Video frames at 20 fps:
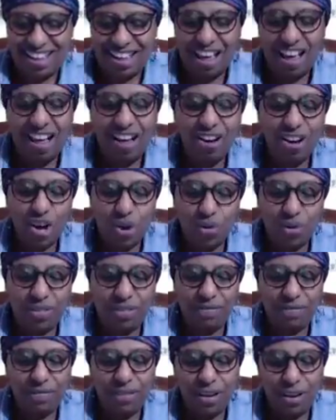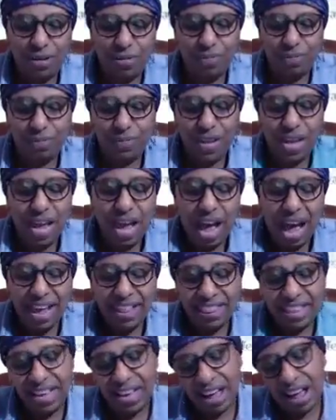I'll go with the flow. I
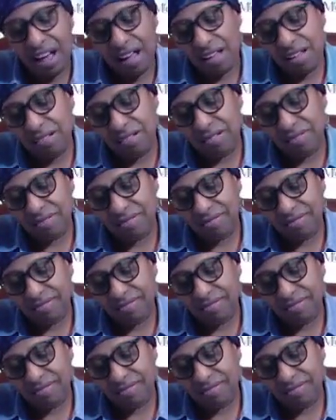think I'll